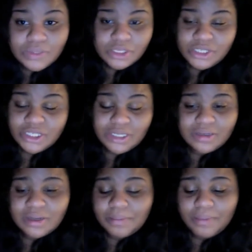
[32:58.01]
this shit
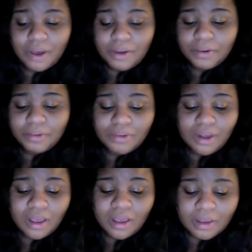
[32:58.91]
and I'm gone.
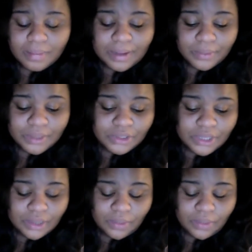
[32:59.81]
But I'm really trying to